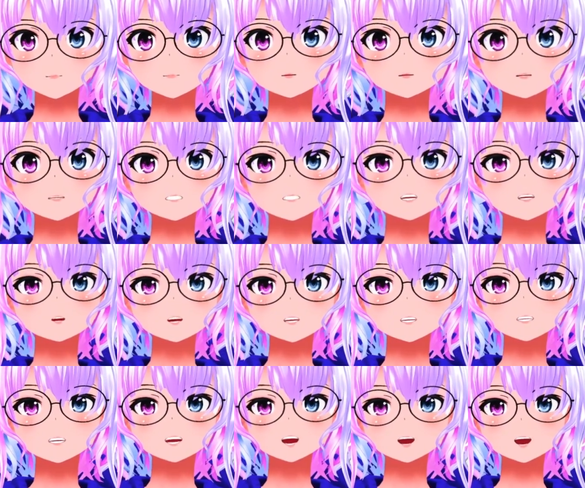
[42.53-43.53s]
So once you
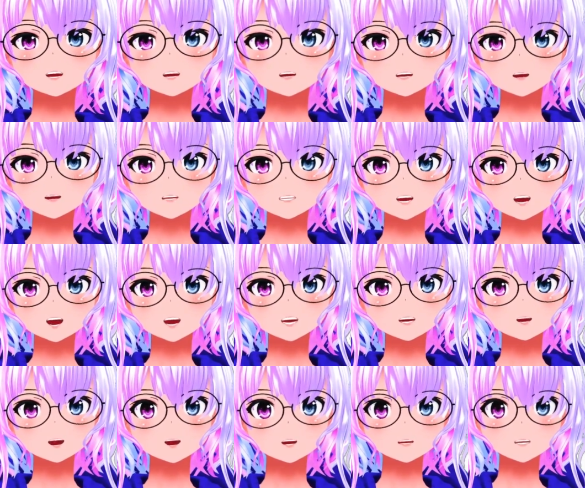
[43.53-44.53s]
find an avatar
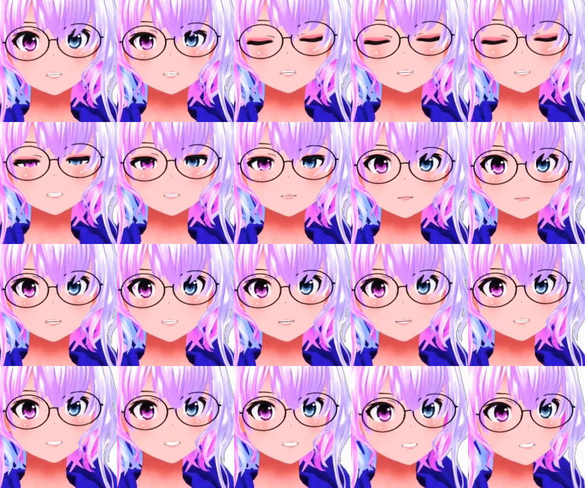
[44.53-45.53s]
on Booth that you like, like
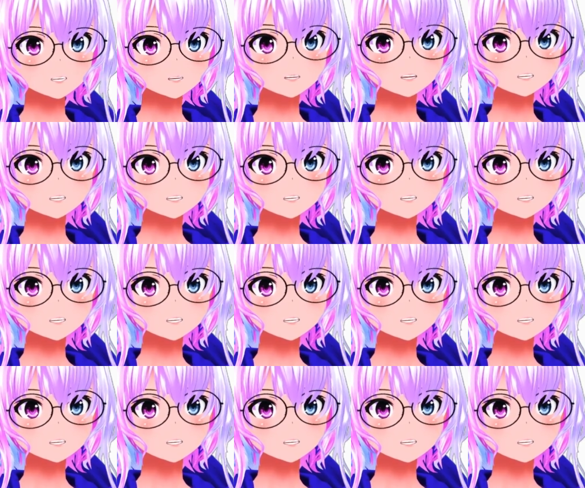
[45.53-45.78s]
this one right